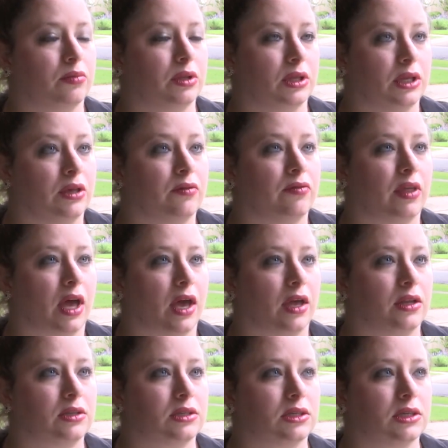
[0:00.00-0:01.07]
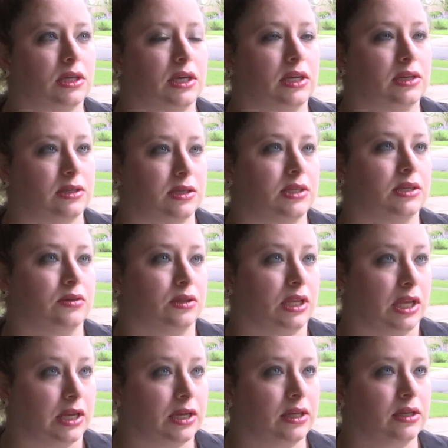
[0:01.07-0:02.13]
believe that it is still
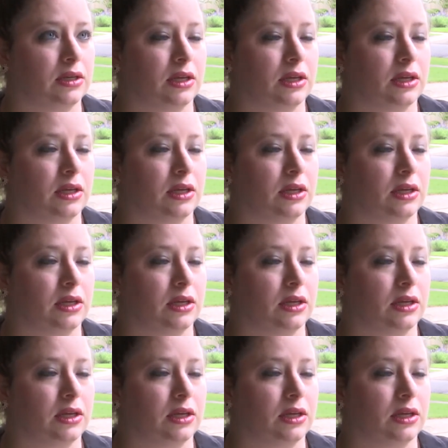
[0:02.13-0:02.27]
needed.